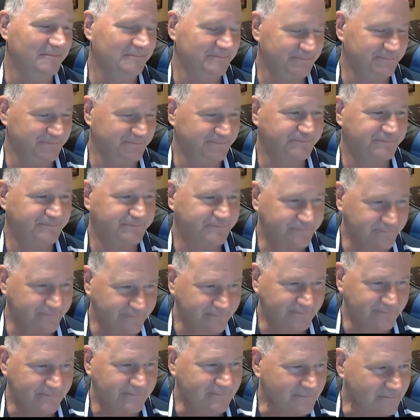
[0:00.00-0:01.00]
is
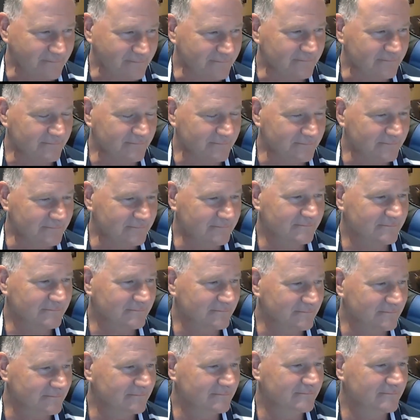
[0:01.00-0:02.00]
the current
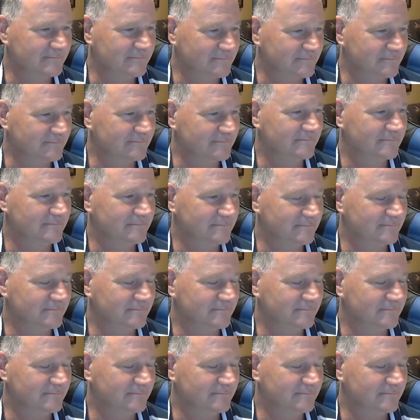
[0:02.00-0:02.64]
career